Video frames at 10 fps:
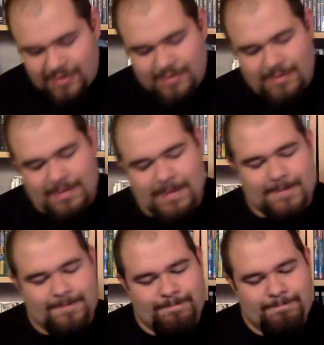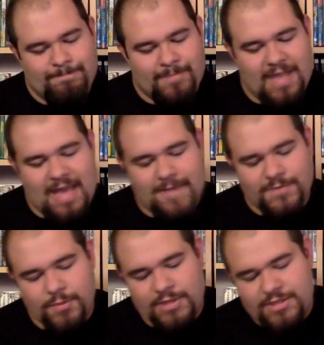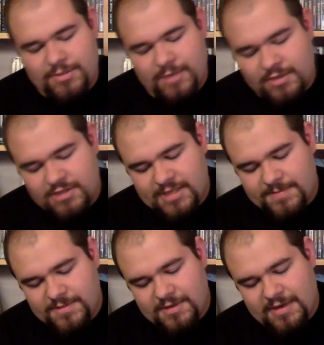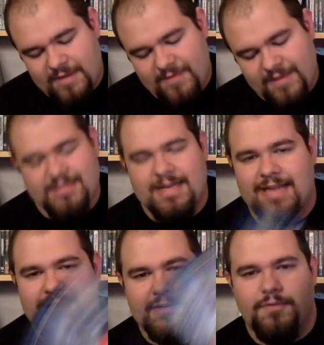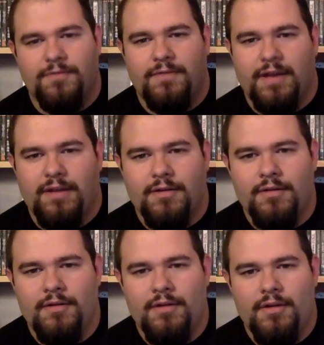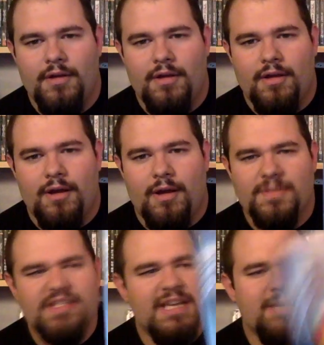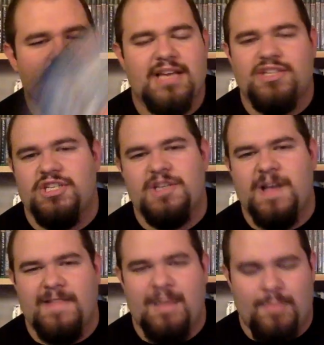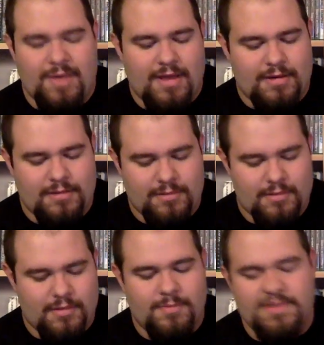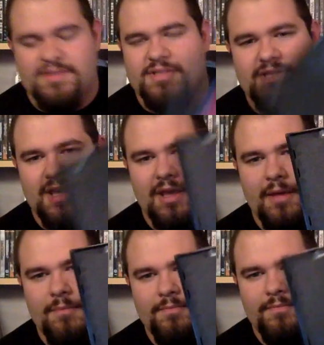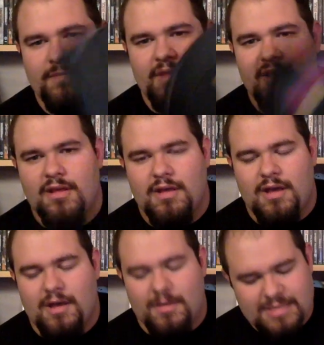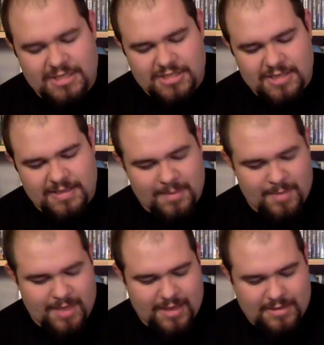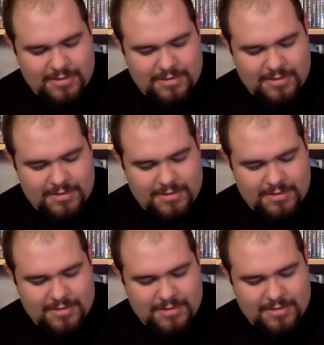F-22 Interceptor Advanced Tactical Fighter. This game is actually not that bad. It's just the game. It's actually not that bad.